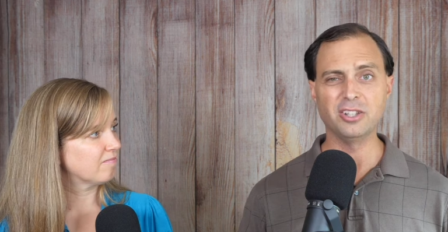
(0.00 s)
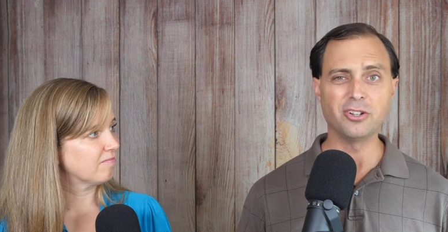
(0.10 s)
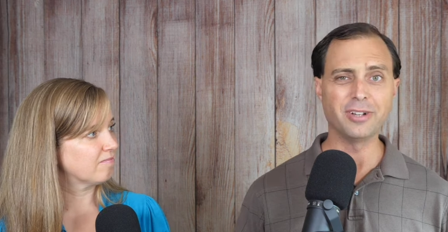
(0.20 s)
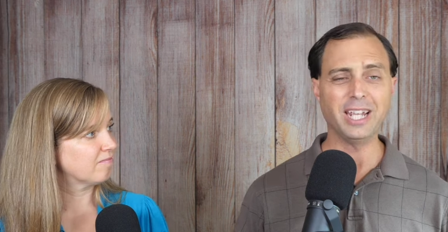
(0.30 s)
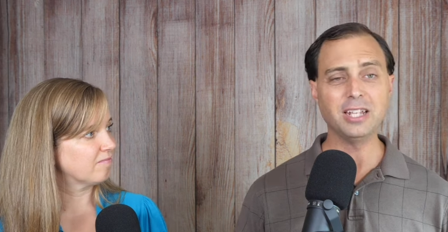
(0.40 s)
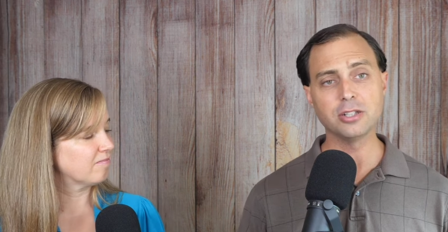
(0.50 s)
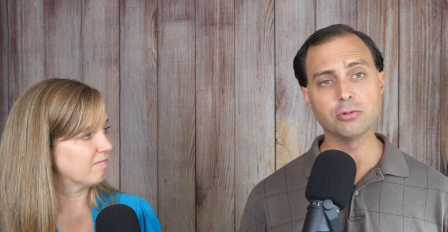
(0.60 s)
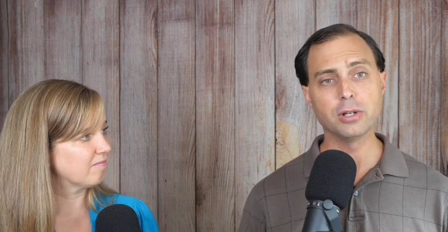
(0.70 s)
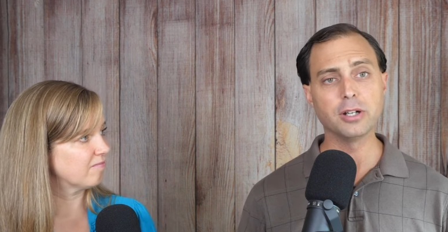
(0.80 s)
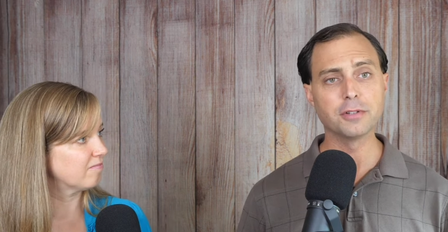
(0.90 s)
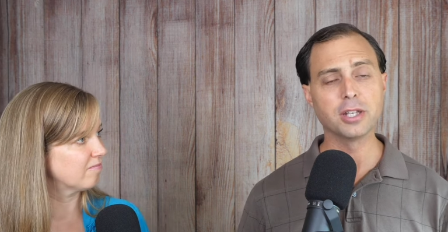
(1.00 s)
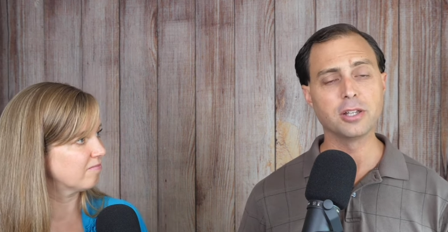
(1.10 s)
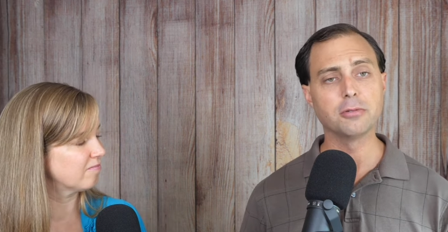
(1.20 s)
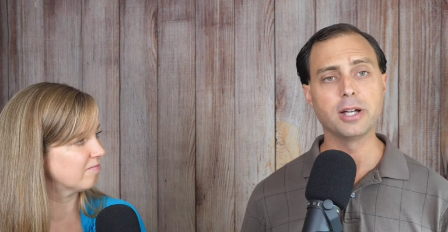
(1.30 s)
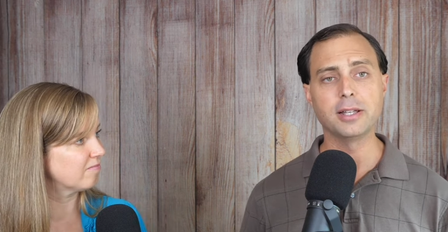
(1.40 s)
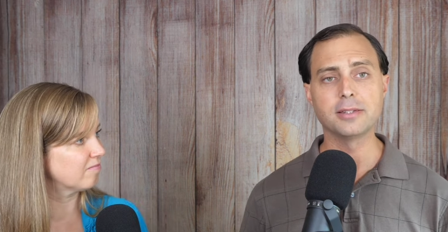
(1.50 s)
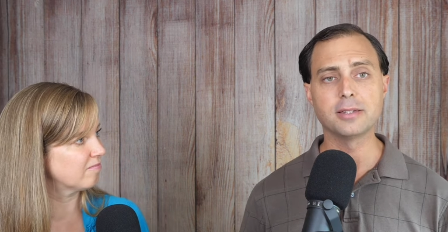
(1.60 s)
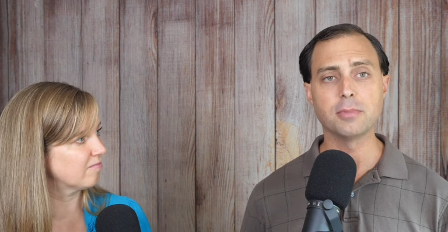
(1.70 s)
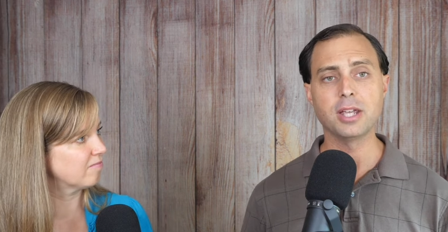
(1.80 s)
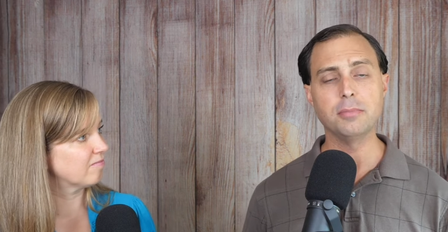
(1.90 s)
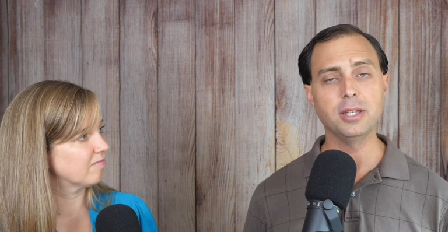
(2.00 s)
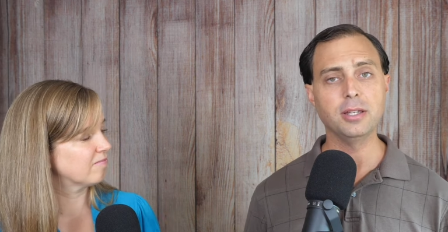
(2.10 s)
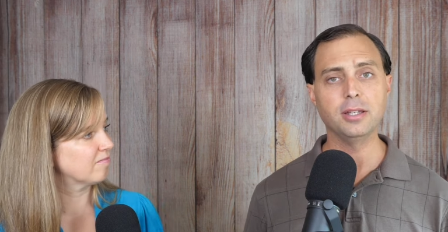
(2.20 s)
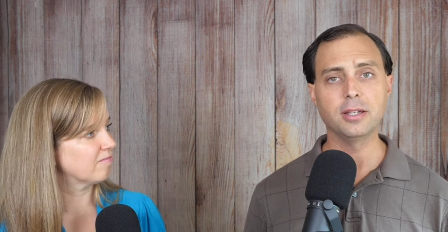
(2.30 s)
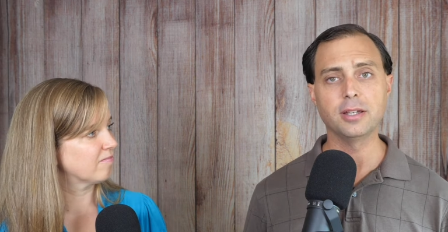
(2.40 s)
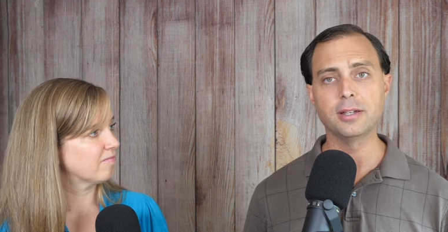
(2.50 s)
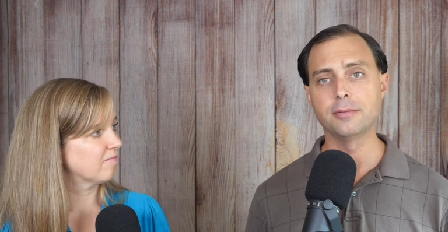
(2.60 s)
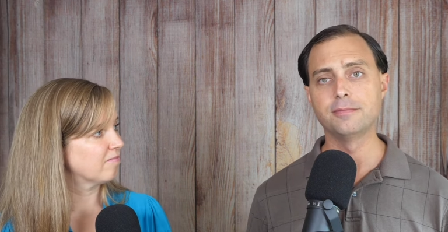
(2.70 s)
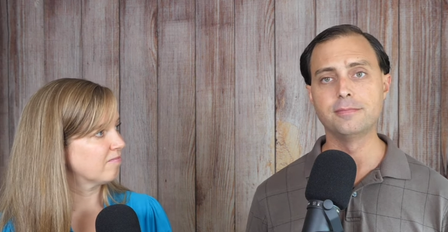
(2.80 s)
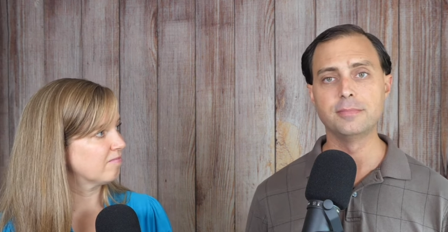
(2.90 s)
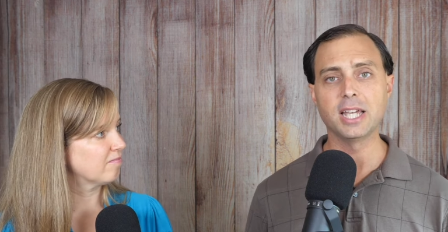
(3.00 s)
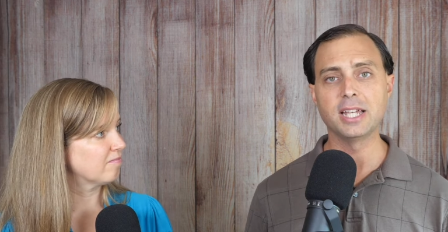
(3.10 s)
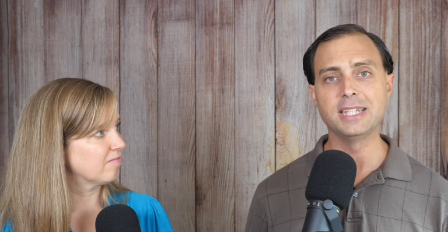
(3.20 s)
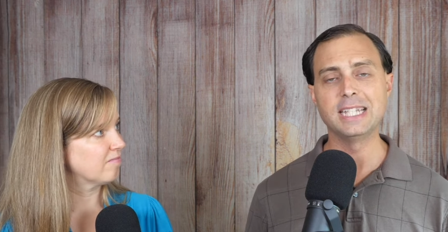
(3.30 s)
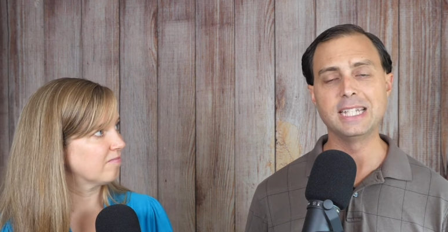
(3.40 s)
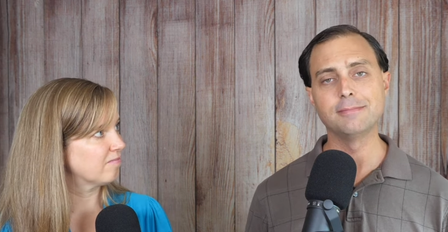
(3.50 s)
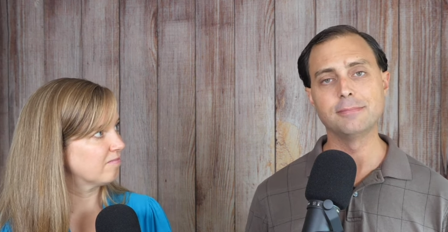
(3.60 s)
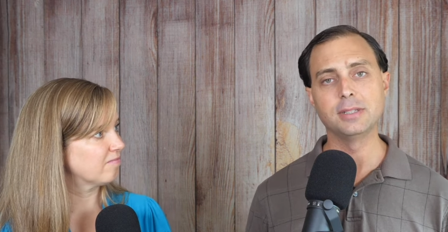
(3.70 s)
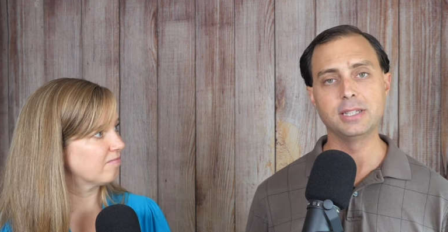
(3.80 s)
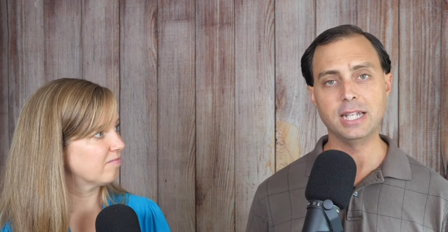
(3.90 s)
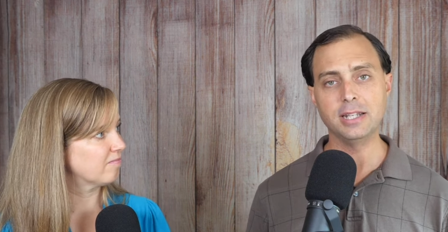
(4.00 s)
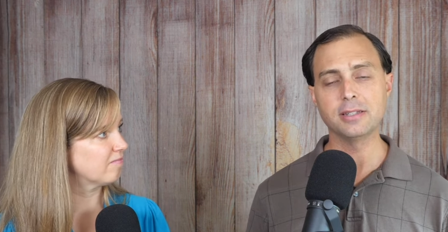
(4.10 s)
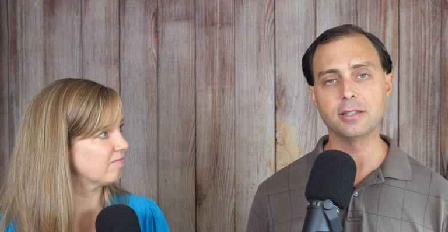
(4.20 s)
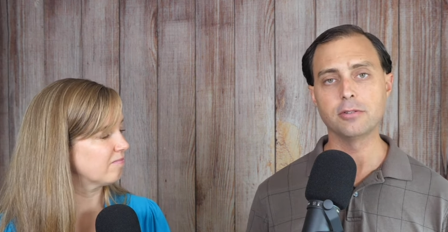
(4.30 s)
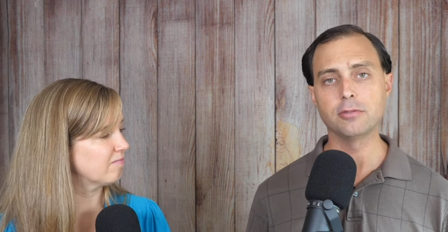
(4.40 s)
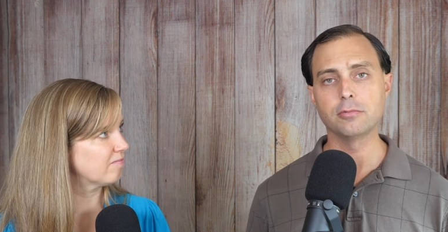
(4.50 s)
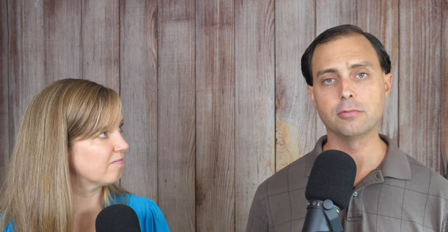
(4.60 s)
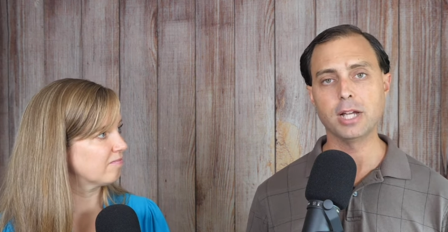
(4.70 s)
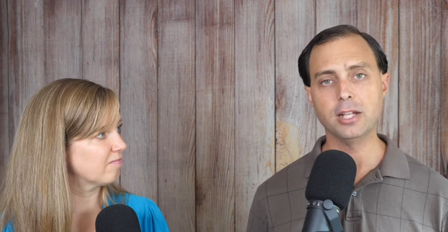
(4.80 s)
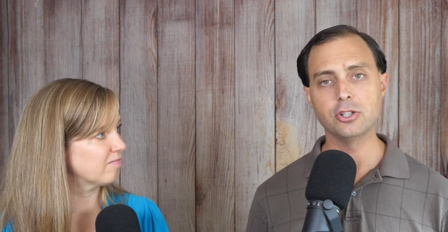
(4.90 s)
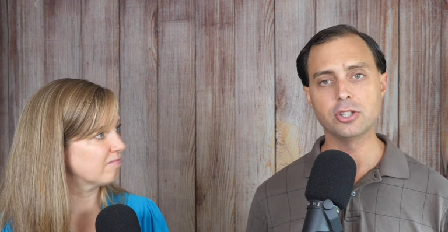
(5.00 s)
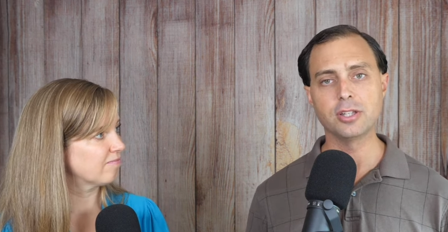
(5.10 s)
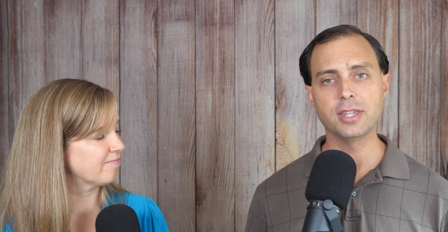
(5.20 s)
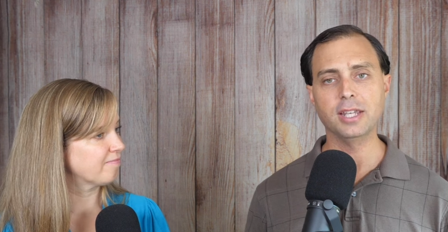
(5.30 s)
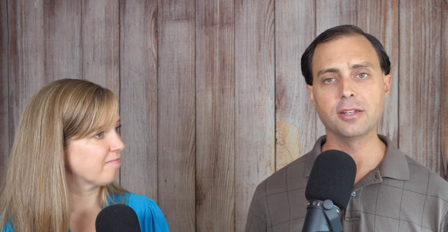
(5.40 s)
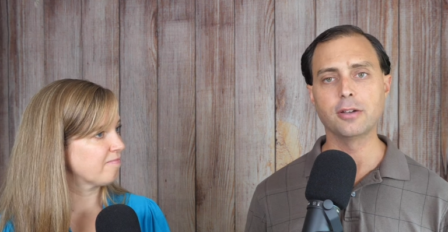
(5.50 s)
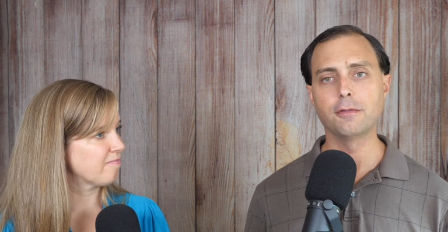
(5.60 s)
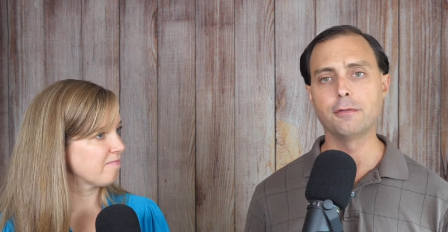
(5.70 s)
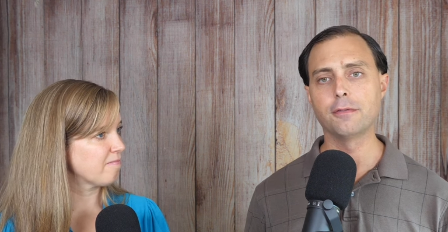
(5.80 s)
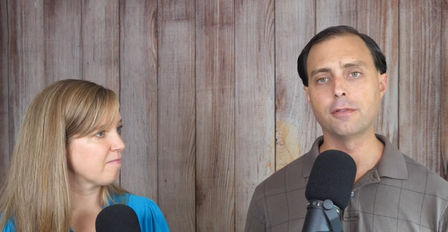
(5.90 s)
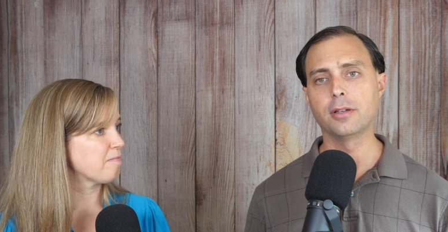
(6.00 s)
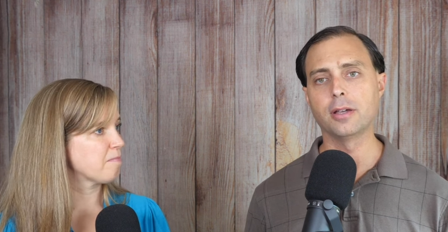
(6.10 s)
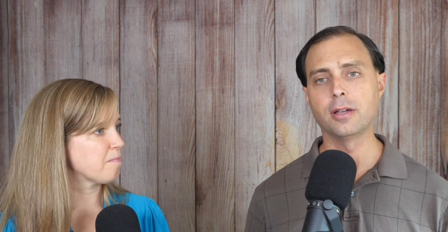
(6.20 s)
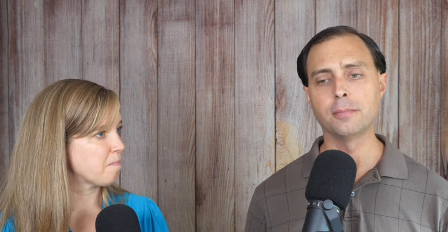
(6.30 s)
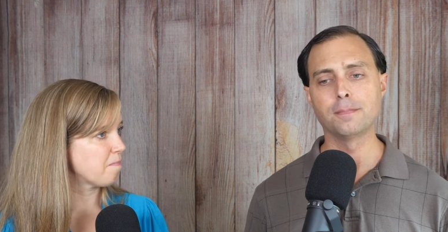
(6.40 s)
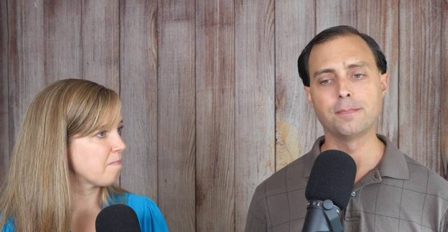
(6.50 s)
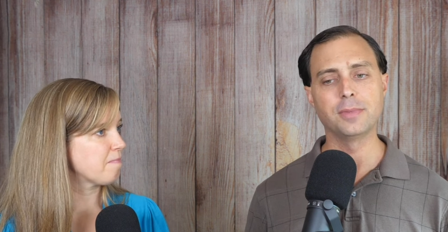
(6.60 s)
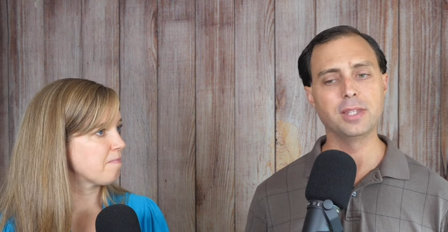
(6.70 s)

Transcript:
Speaker 1: you know, eight to twelve kilowatts might be a, a decent range to think of. Um,